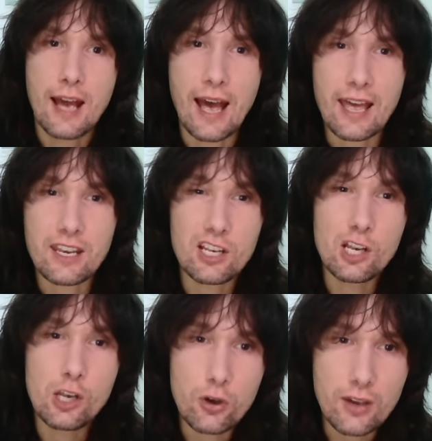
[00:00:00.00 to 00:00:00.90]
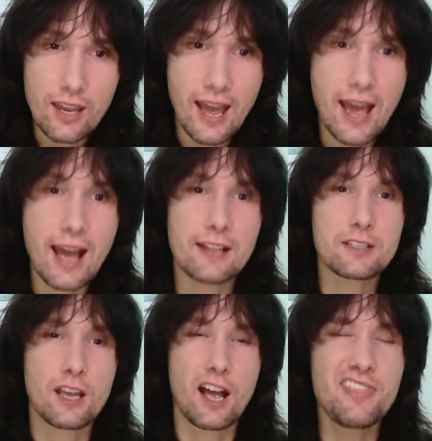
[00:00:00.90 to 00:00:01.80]
And look
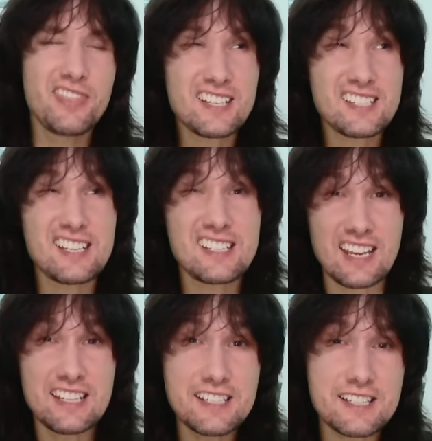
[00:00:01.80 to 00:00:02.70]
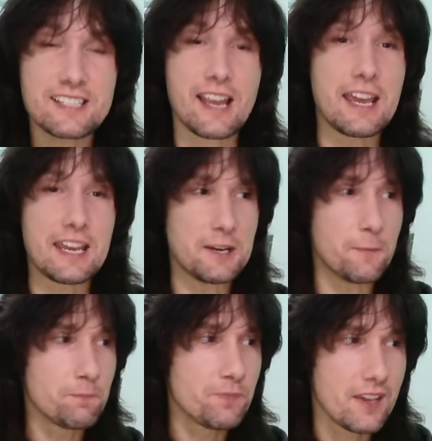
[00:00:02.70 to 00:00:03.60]
at, and this is insane,
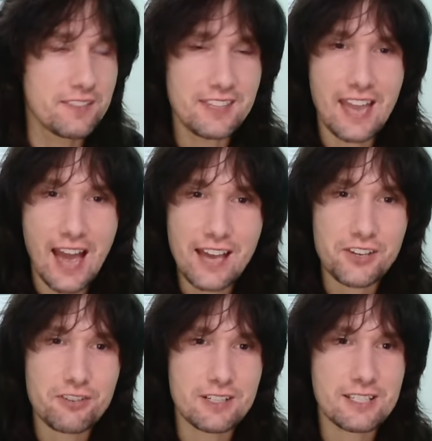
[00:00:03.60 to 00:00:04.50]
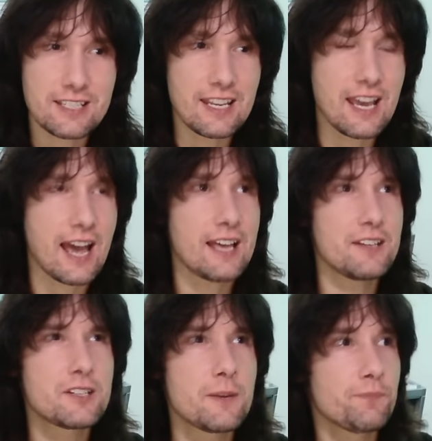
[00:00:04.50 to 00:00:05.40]
the accuracy
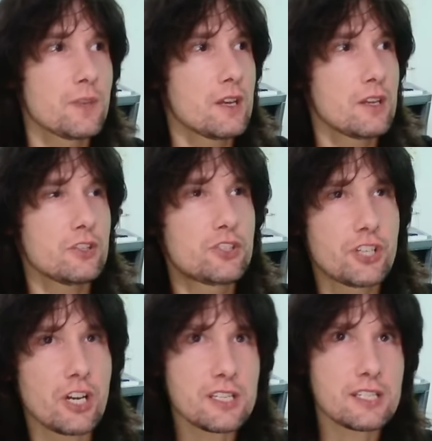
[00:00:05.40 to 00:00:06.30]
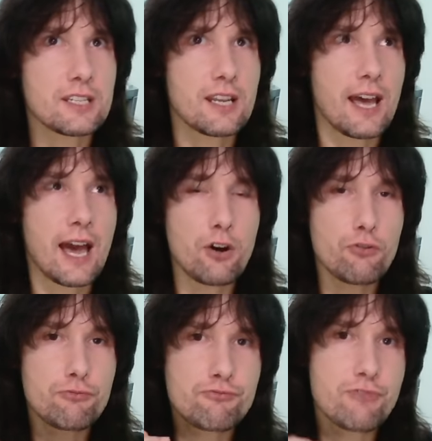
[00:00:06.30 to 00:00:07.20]
and just how
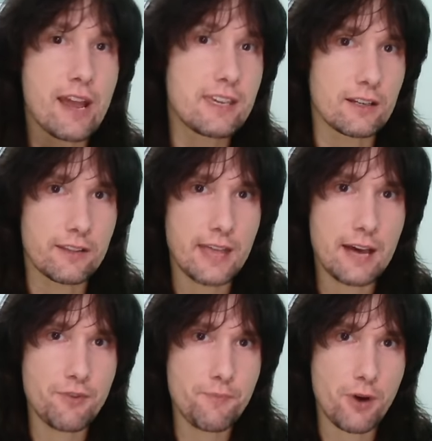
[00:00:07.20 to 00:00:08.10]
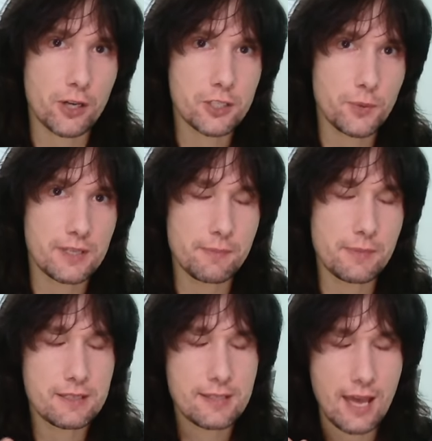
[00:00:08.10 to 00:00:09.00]
regular that vibrato is. It
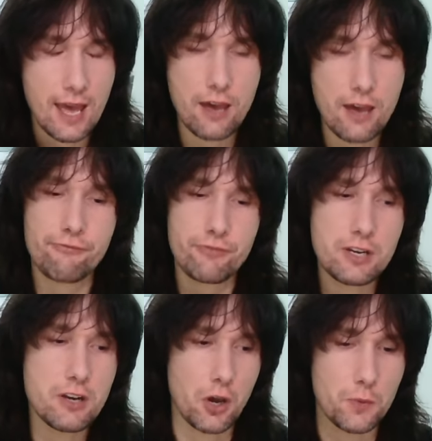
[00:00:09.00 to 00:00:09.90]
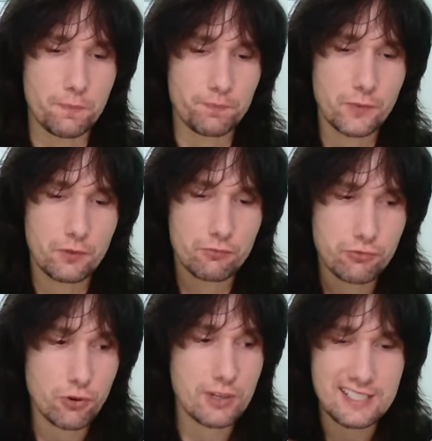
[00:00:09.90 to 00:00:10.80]
means that every note
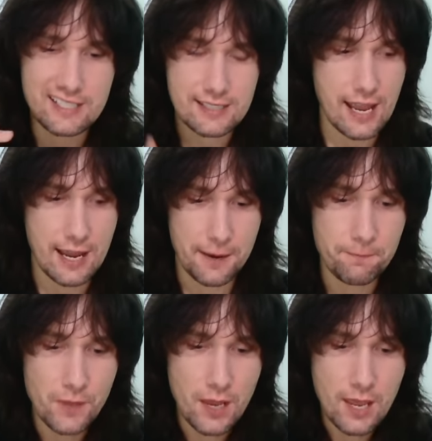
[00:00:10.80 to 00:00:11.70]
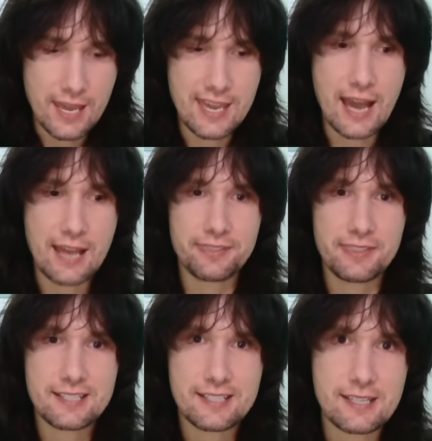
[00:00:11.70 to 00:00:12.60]
Roy sang, he had
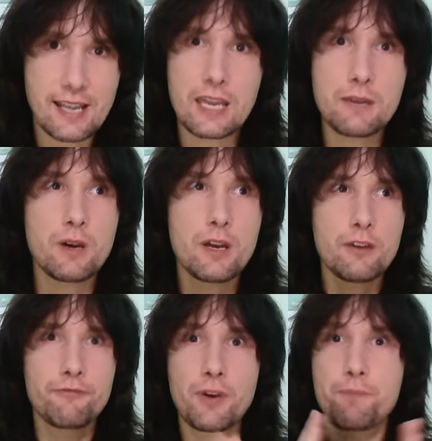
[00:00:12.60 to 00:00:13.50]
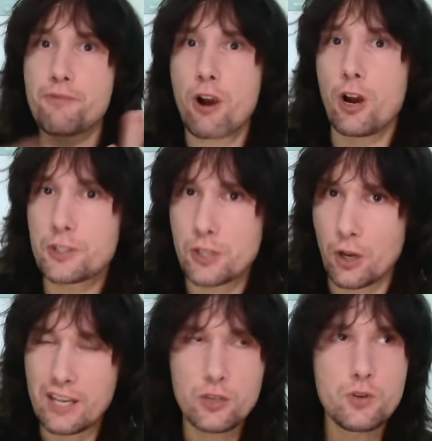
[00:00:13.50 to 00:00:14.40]
the same
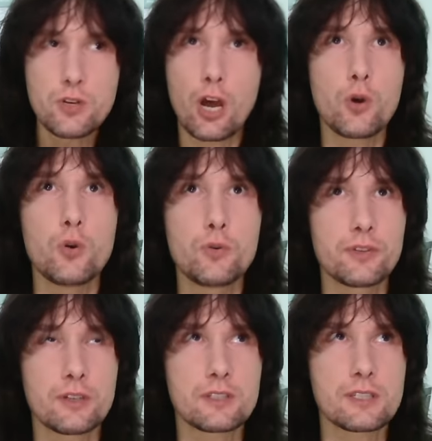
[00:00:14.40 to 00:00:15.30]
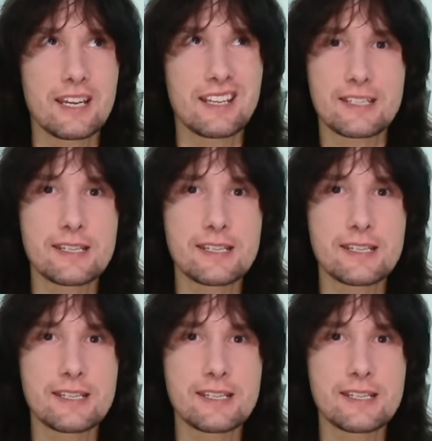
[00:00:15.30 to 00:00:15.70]
vibrato, and you know that it's